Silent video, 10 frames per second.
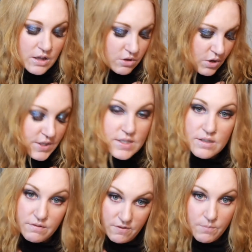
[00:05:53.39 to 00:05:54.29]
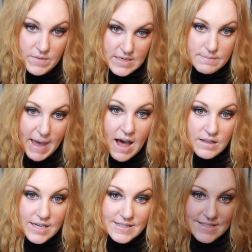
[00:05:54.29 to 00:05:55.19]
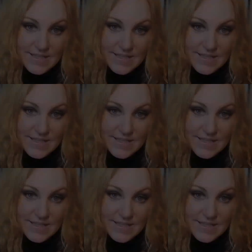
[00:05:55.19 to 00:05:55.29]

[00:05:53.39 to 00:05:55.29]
looks from these palettes.